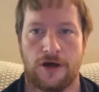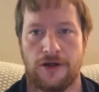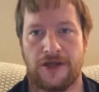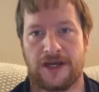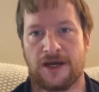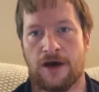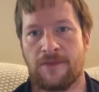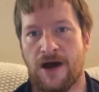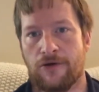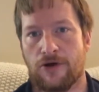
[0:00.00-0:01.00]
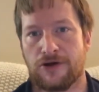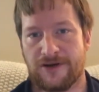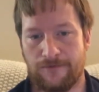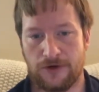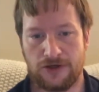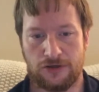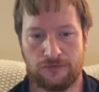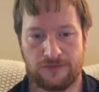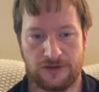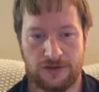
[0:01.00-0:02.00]
they come out on different
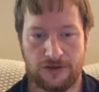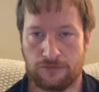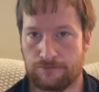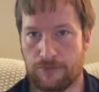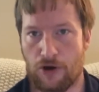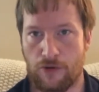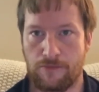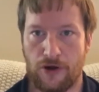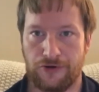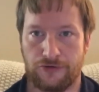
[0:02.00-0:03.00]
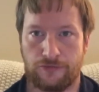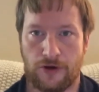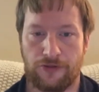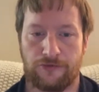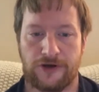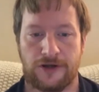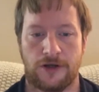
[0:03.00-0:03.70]
tubes. You know, ball 1, ball 2, ball 3.